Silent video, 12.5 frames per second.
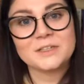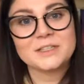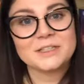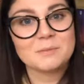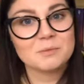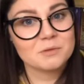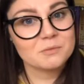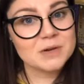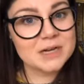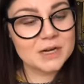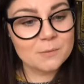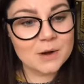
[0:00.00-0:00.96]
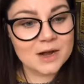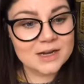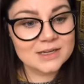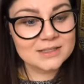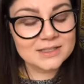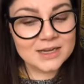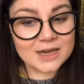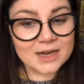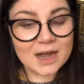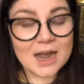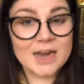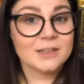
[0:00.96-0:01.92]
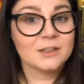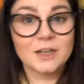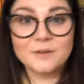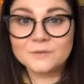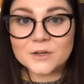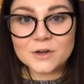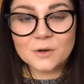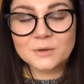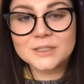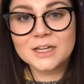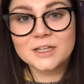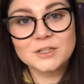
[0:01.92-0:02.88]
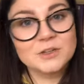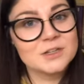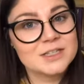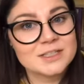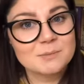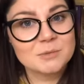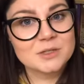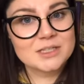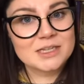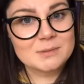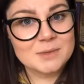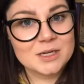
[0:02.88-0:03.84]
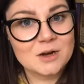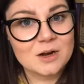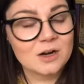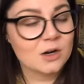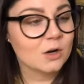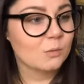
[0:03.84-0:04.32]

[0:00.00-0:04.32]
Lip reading: December reading-wise. I'd love to know what's on your December TBR,